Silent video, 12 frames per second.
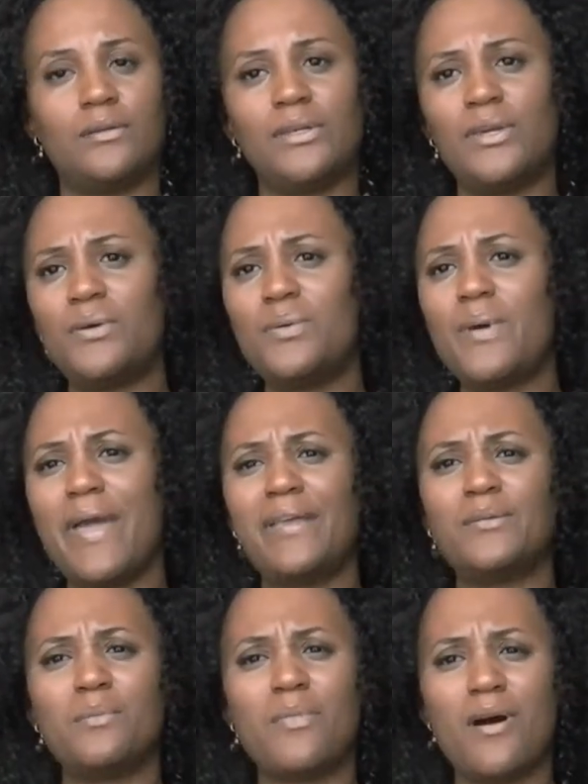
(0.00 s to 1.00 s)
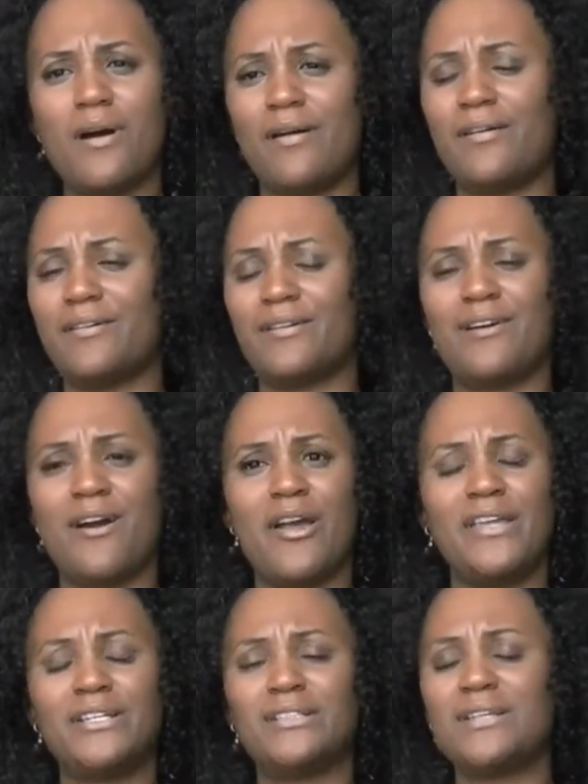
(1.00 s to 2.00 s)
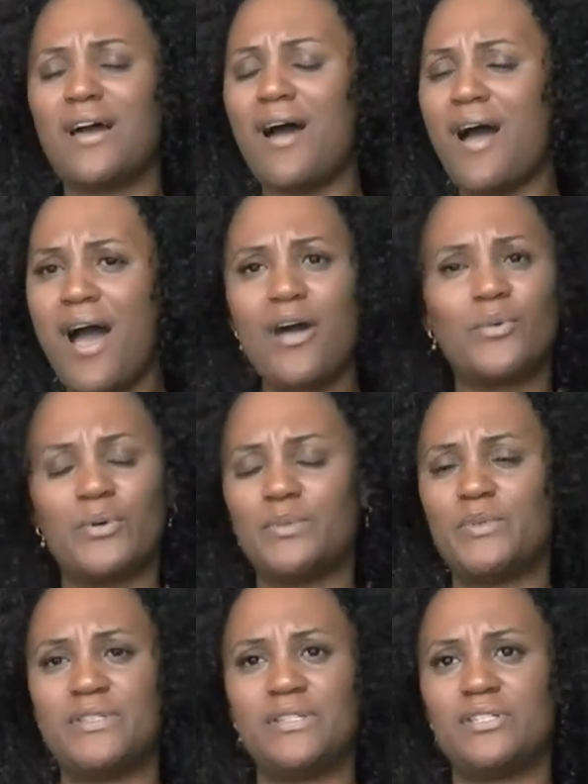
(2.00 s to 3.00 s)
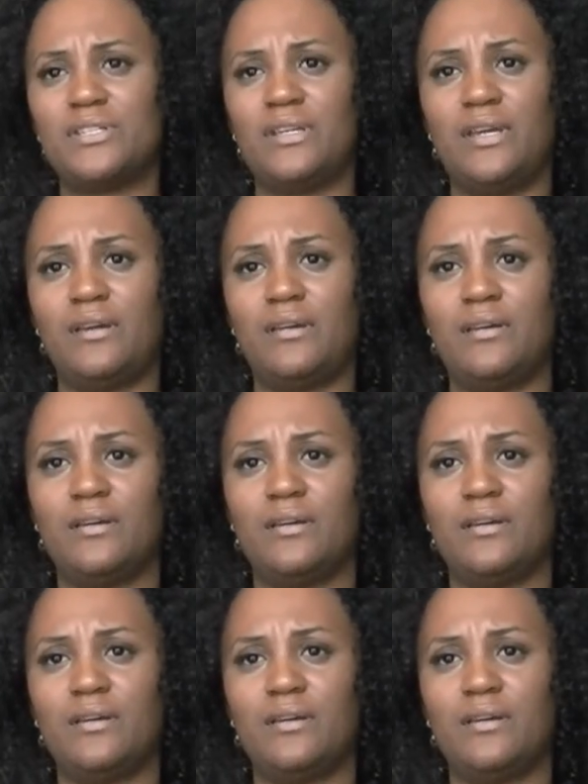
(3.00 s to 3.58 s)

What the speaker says: You and Mark are in an awkward position here.